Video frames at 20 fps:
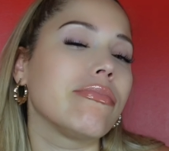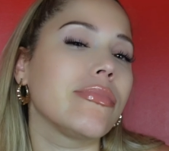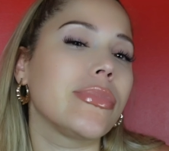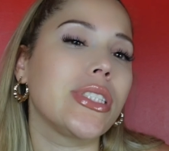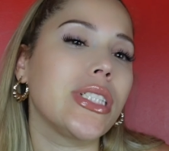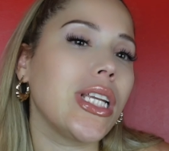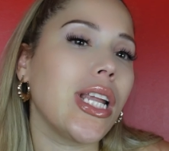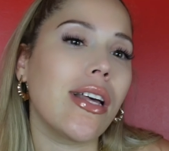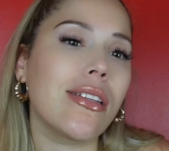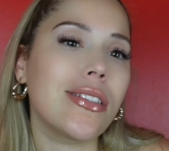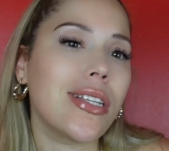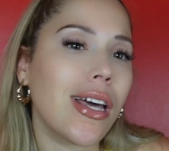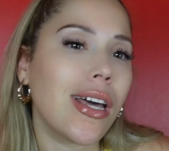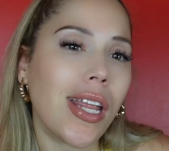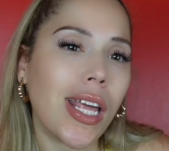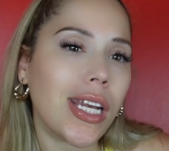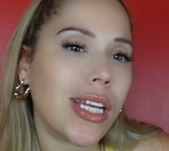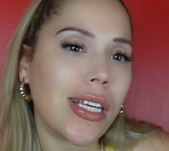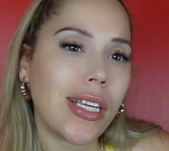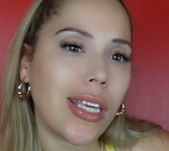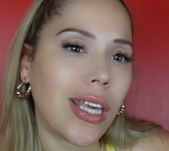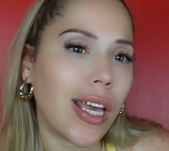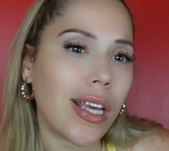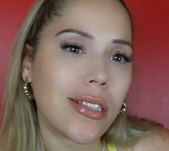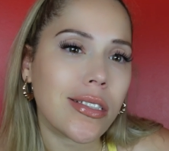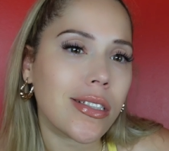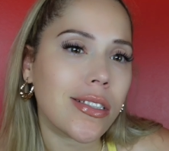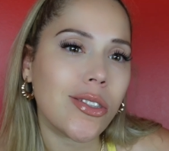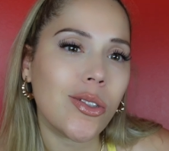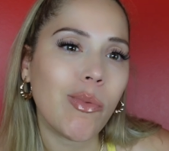Shanelle, tell that ass,
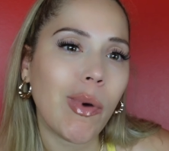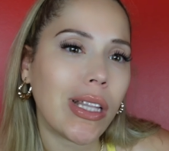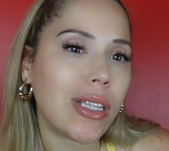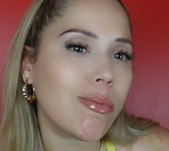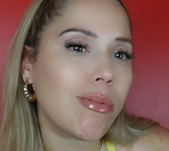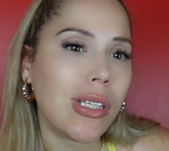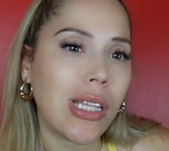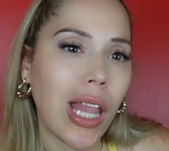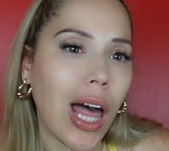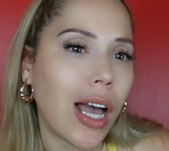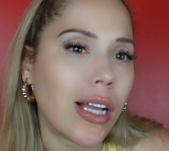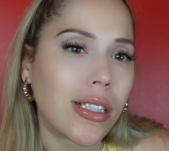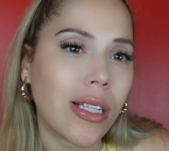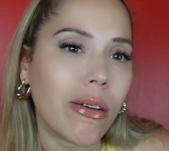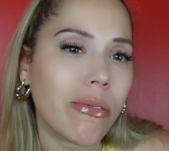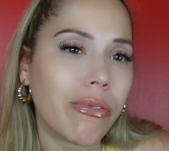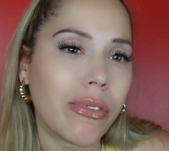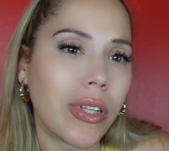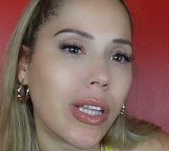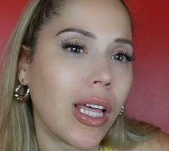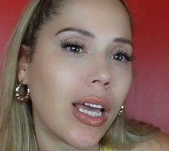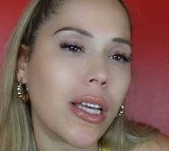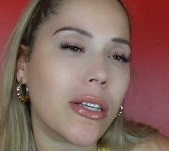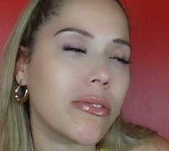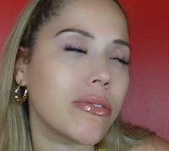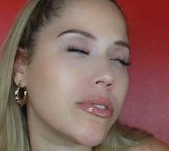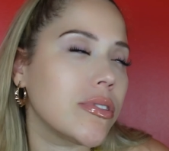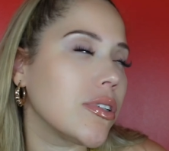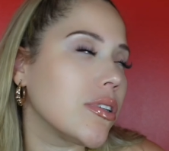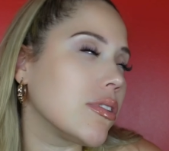because you about to be locked up for life,
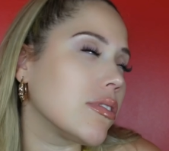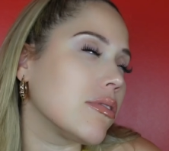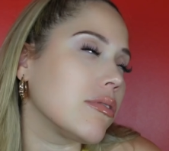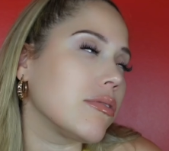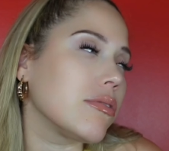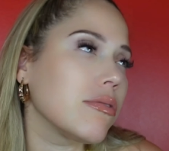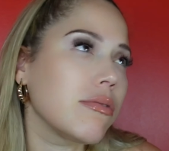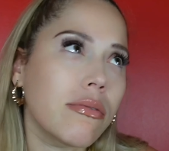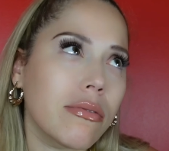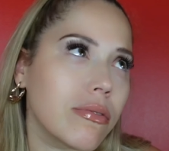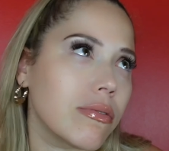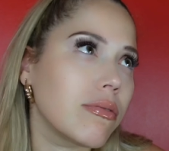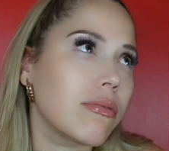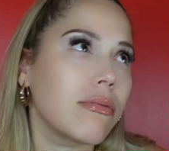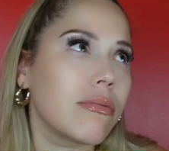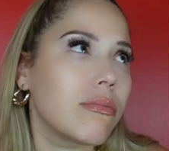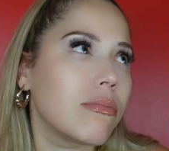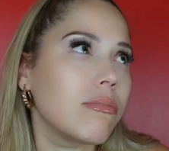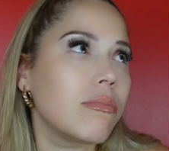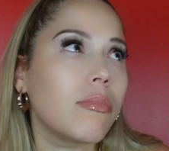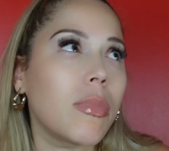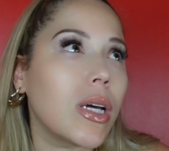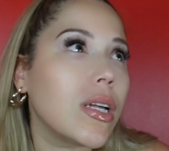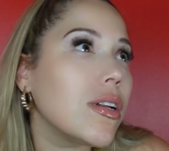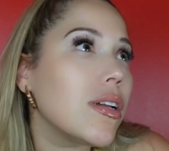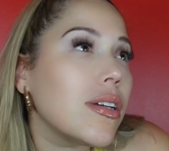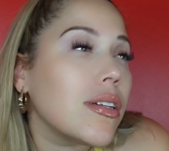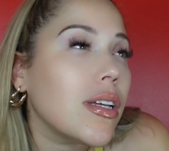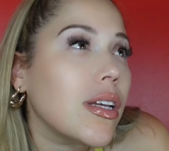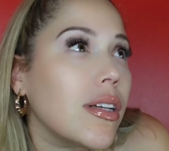so. Better
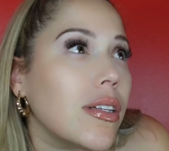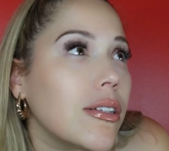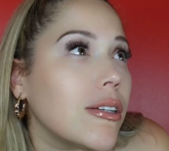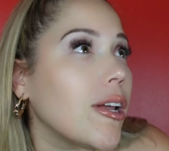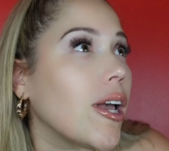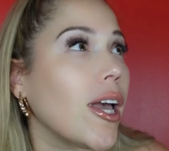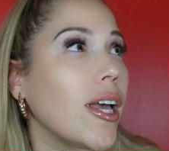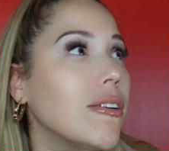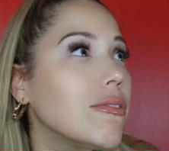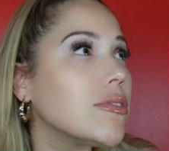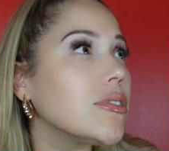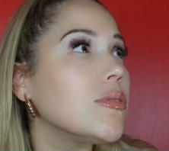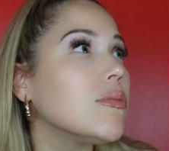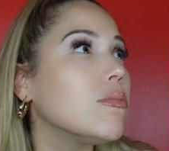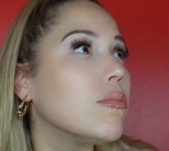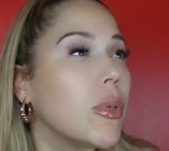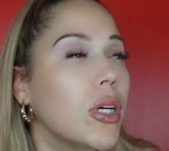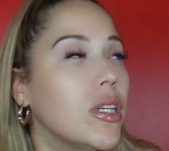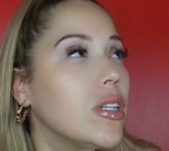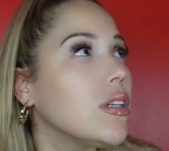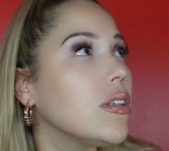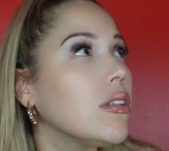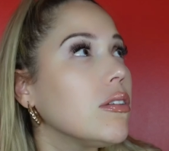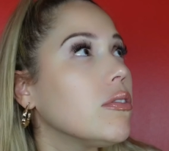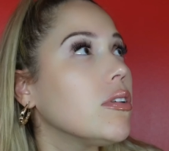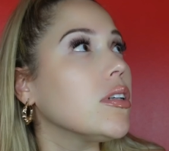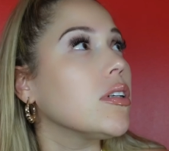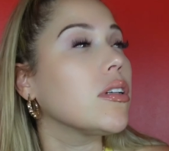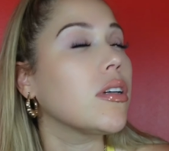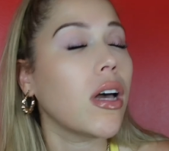have some money in your
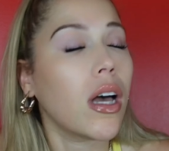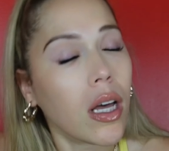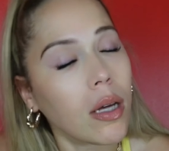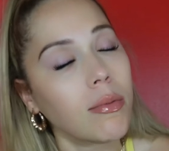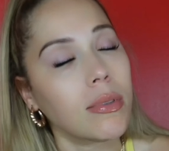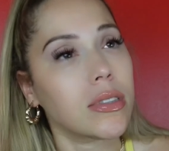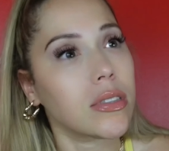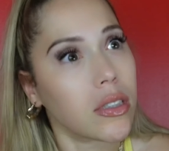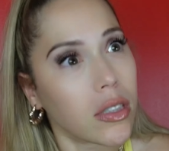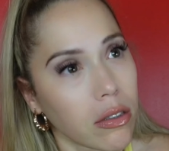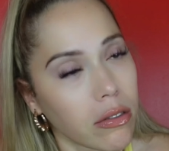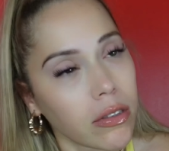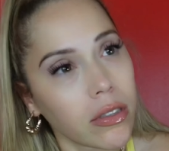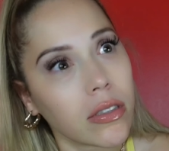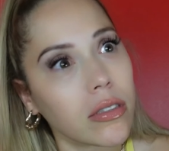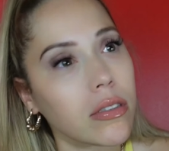commentary.